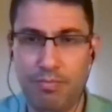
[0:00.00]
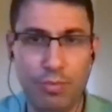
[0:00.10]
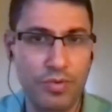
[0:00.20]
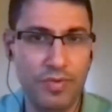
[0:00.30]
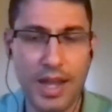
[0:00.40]

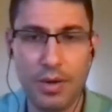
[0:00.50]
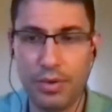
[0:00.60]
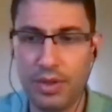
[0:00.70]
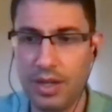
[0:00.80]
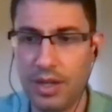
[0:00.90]
moved that whole
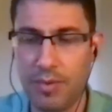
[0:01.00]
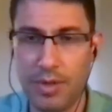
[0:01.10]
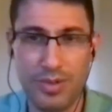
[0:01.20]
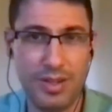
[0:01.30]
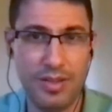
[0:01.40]
thing up. That
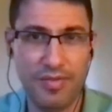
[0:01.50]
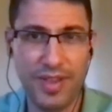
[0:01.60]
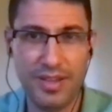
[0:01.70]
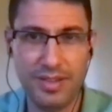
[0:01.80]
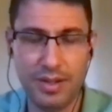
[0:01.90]
was into the
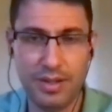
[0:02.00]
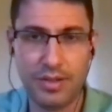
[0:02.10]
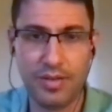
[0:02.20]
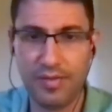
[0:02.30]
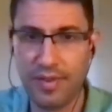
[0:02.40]
fencing at
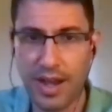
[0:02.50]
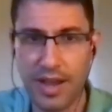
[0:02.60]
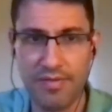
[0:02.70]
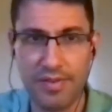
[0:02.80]
turn 5.